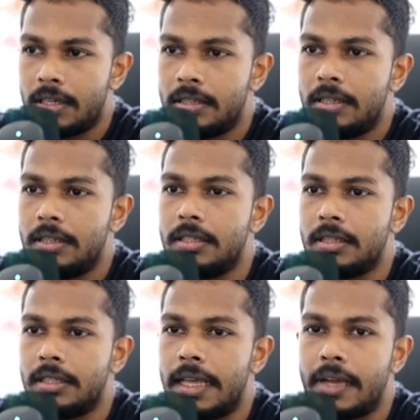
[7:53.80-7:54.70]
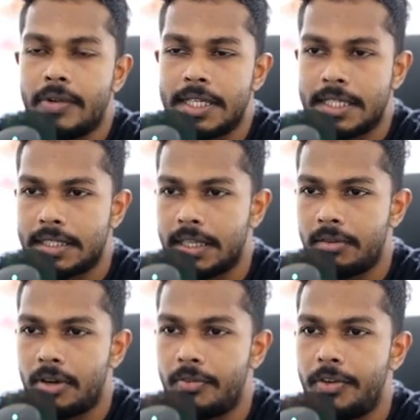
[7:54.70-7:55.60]
the language
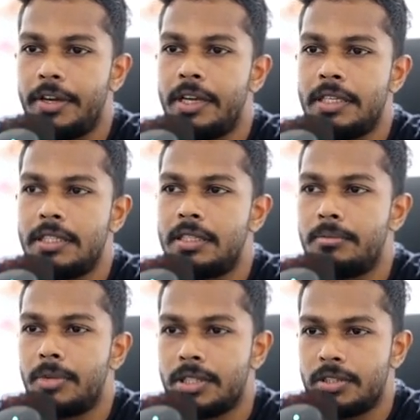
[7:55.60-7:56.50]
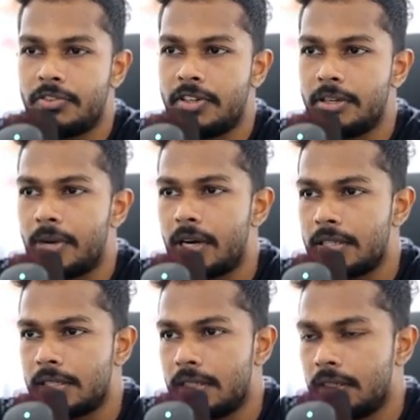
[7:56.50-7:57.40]
saver, we register a bunch of
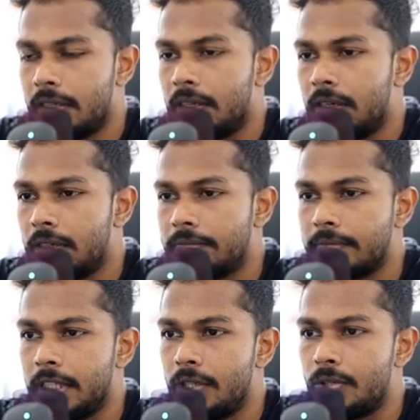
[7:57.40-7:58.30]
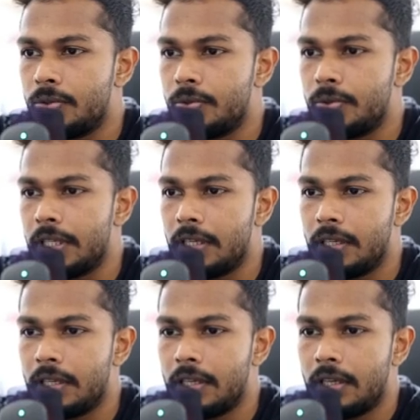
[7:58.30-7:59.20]
commands into
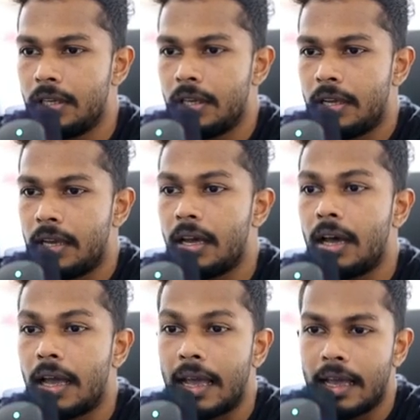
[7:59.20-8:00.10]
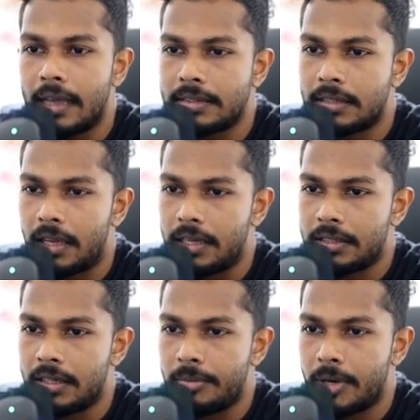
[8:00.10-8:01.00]
the as
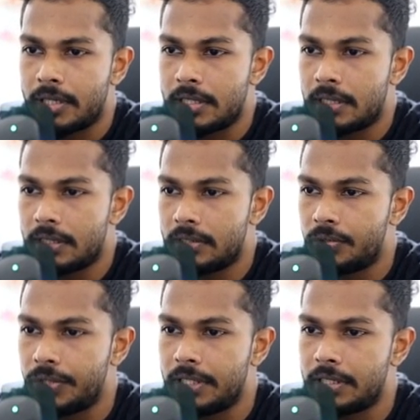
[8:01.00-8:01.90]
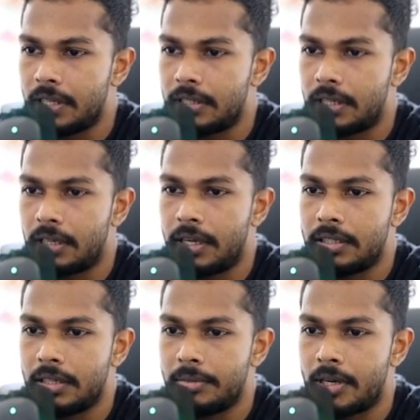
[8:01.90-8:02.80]
client commands. So these are the
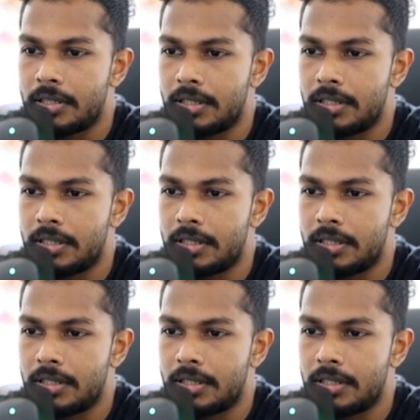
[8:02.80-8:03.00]
client commands